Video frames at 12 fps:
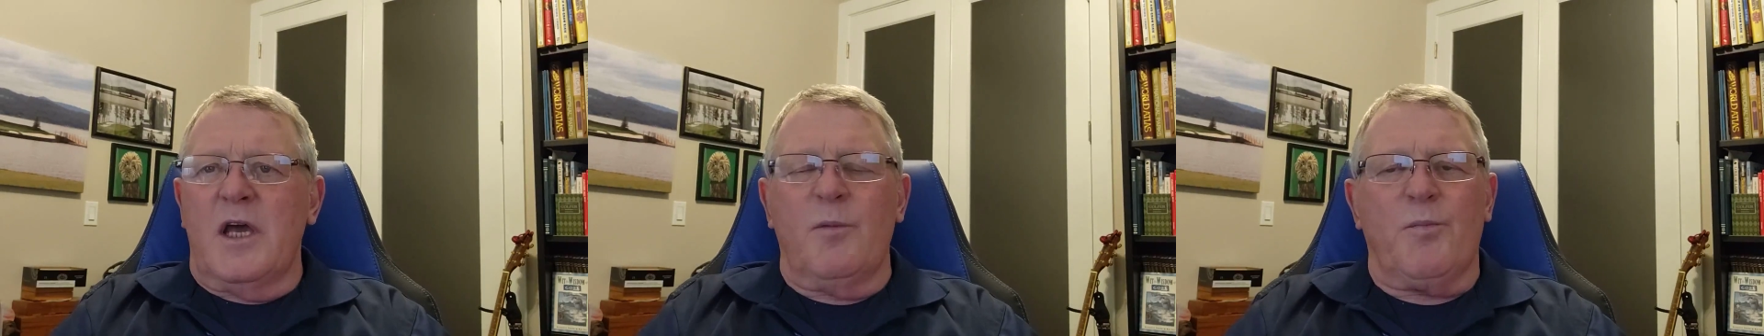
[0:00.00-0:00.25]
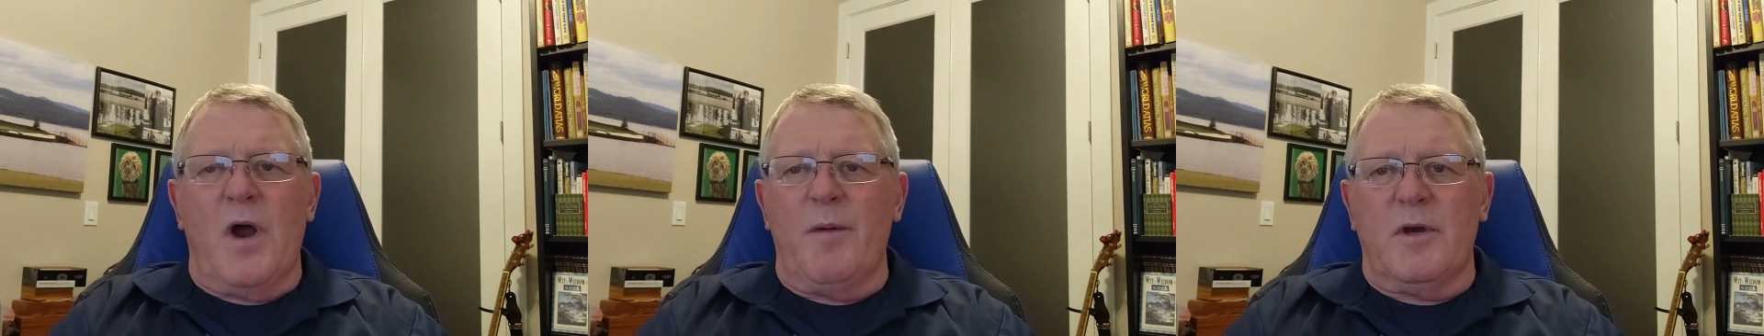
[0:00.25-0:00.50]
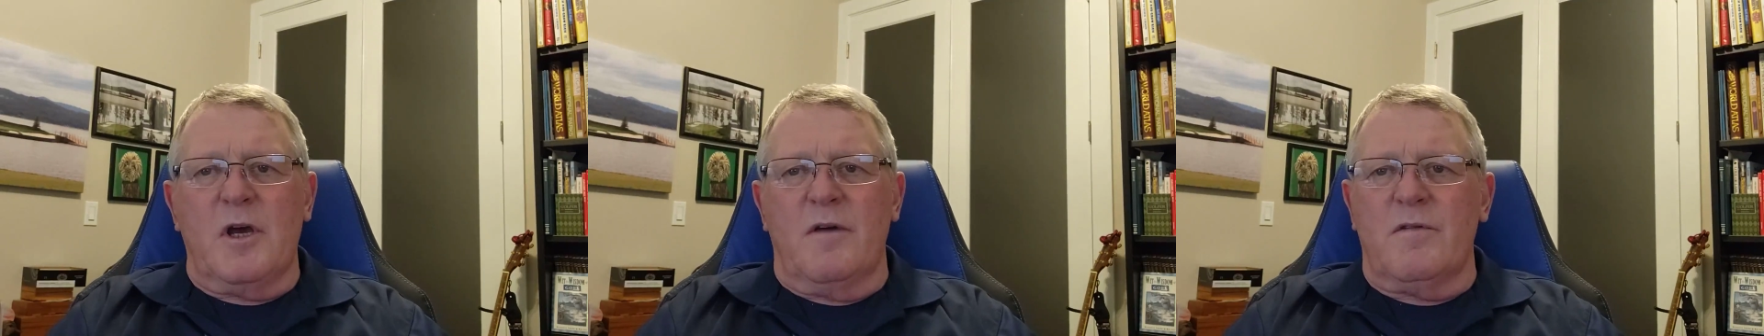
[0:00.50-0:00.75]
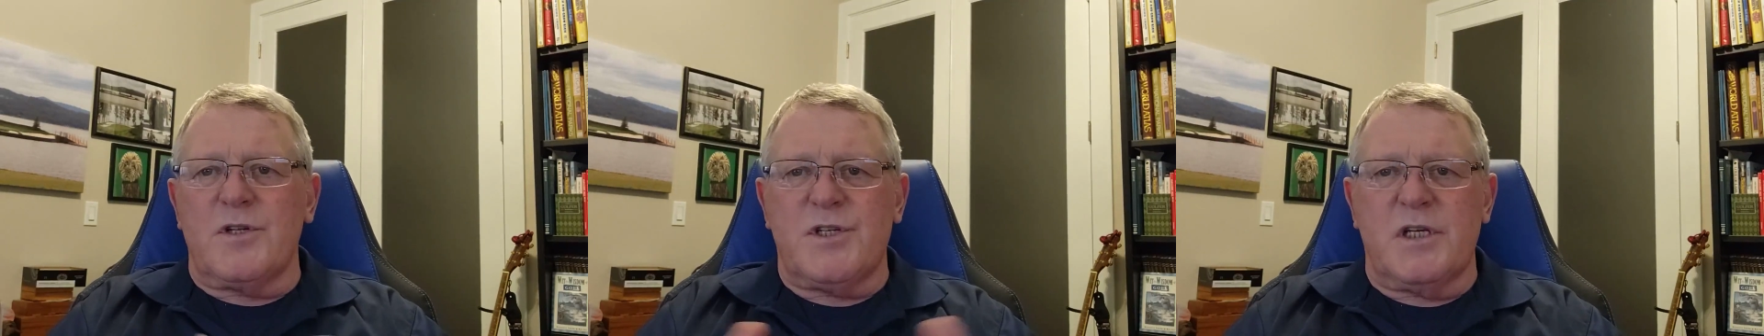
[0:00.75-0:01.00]
It probably
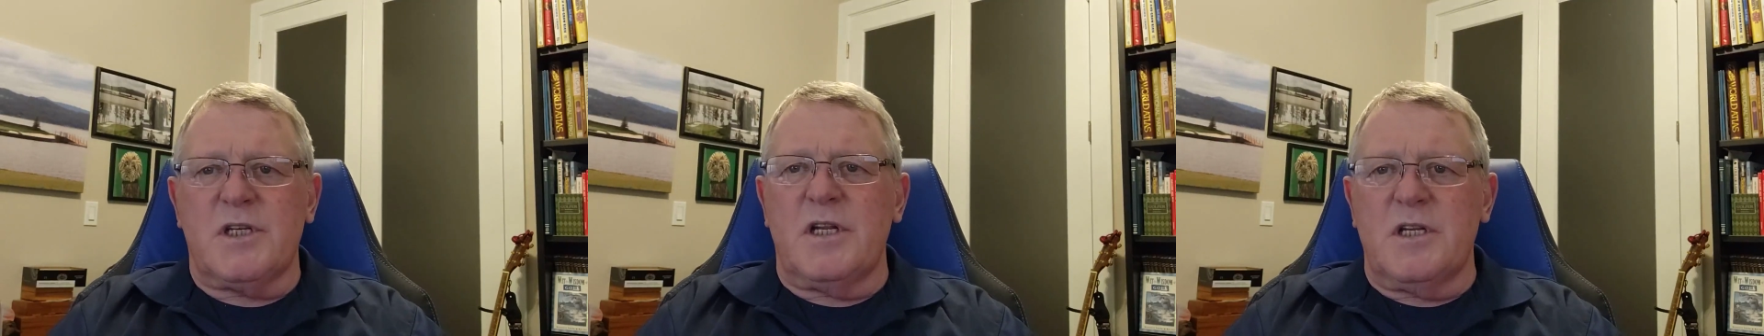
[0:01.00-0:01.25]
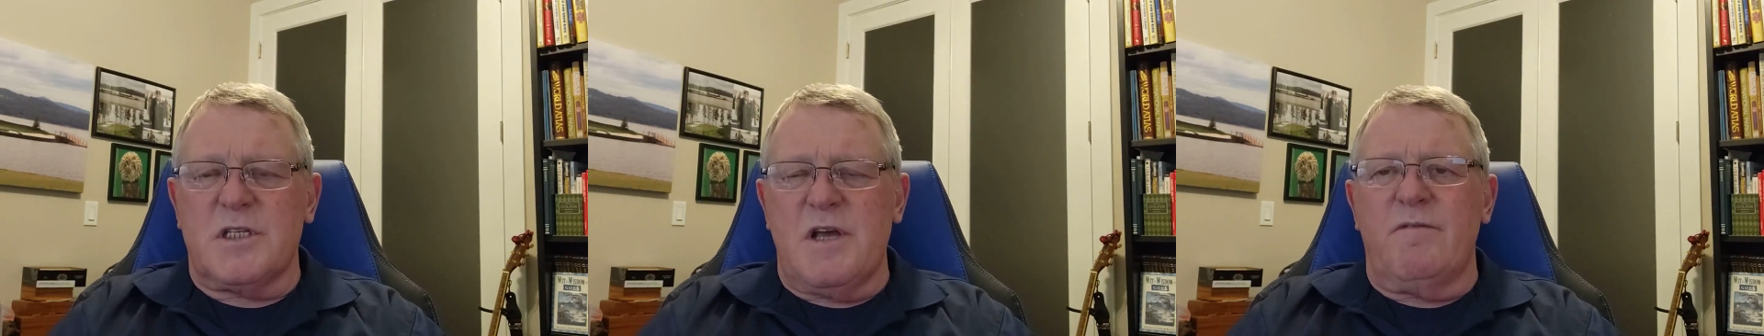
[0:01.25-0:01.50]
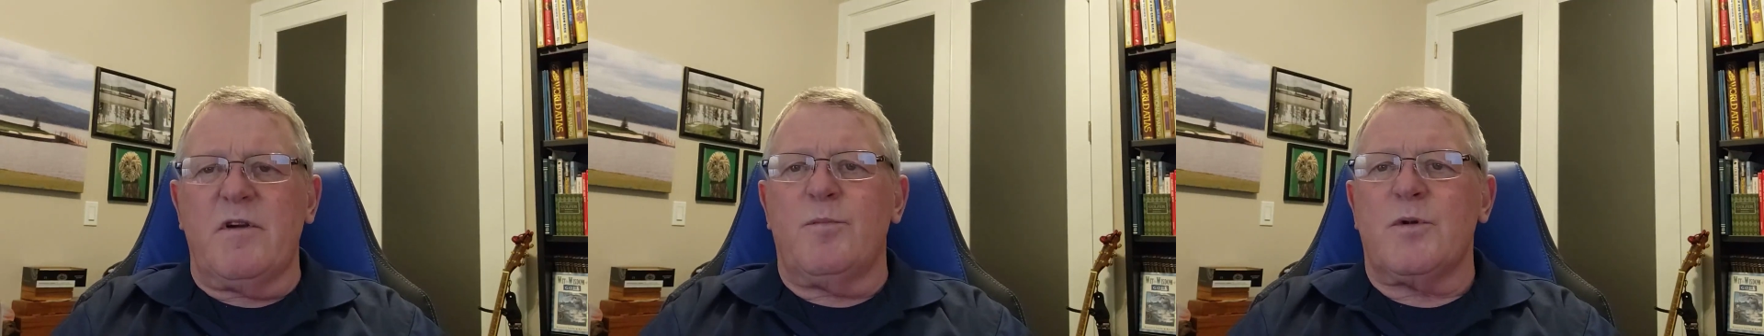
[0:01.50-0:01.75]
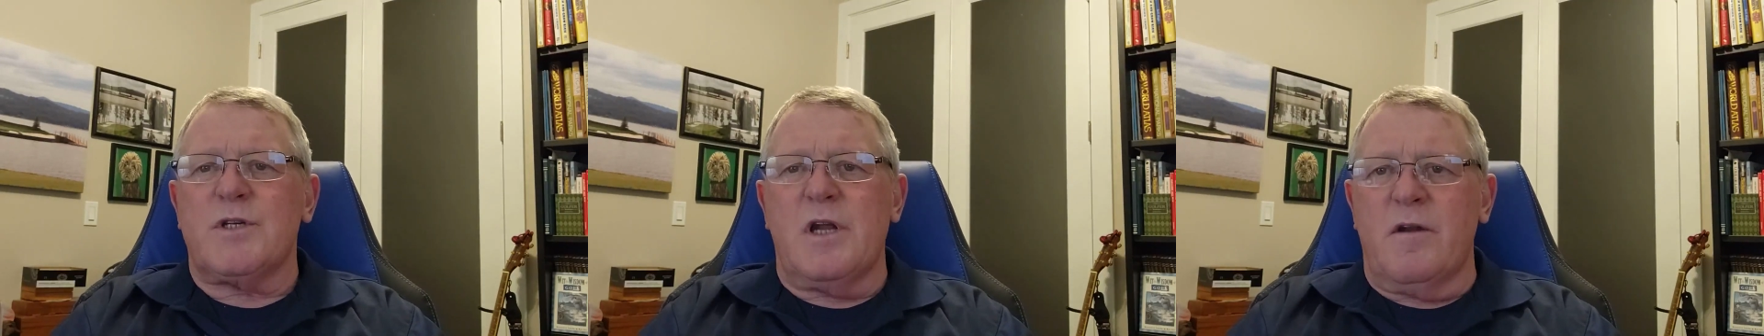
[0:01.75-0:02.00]
covers 60 to
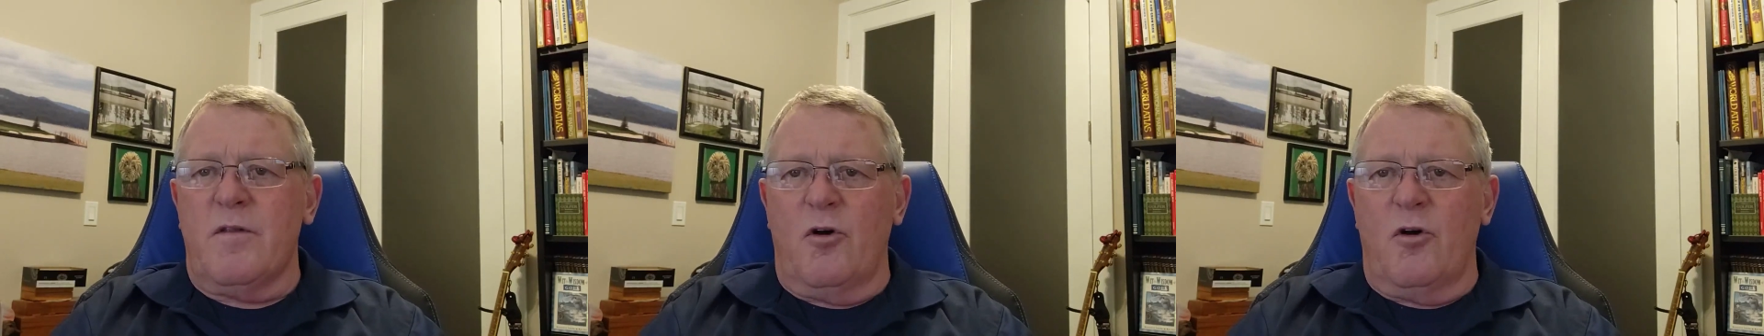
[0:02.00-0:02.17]
70% of